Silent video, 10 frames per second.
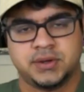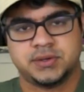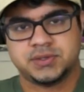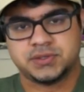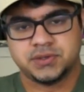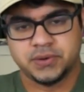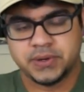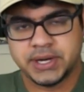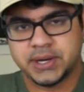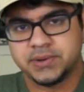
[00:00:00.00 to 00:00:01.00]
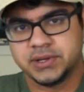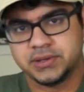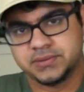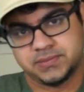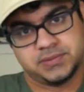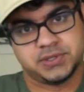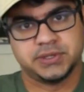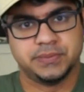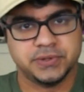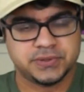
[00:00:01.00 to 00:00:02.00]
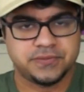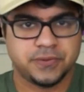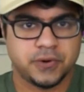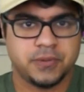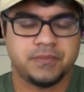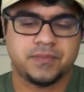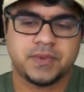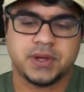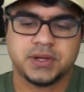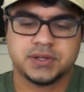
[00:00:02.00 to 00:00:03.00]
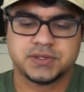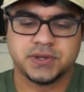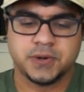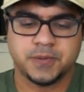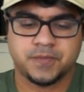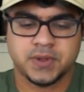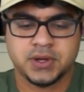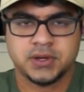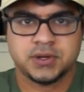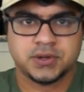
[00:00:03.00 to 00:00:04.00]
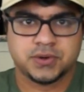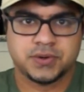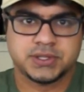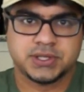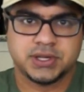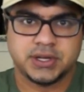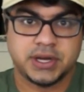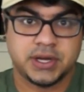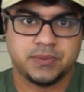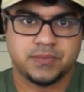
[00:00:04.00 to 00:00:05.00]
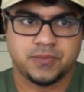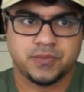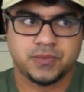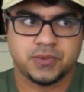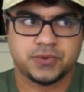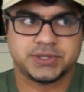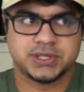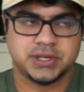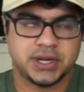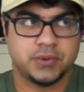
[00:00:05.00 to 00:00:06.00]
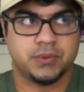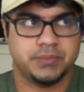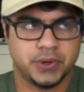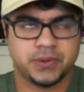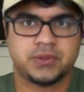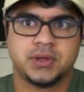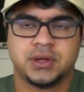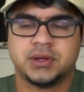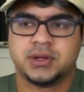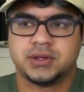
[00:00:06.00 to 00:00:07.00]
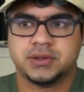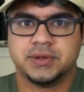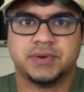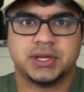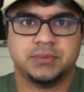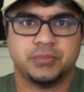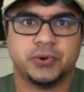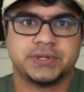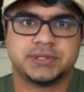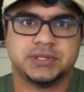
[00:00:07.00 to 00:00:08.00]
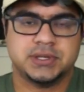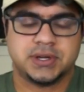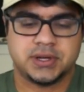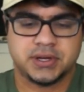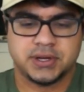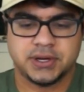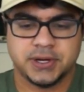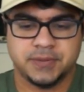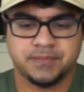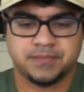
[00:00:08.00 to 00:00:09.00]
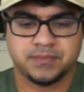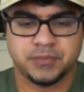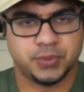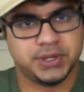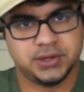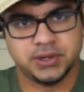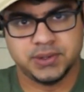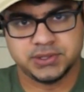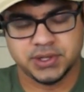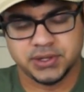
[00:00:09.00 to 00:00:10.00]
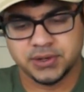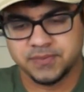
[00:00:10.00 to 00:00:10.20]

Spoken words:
So how did Sepals form? So Kristen and I were both living in Boise, but we didn't know each other.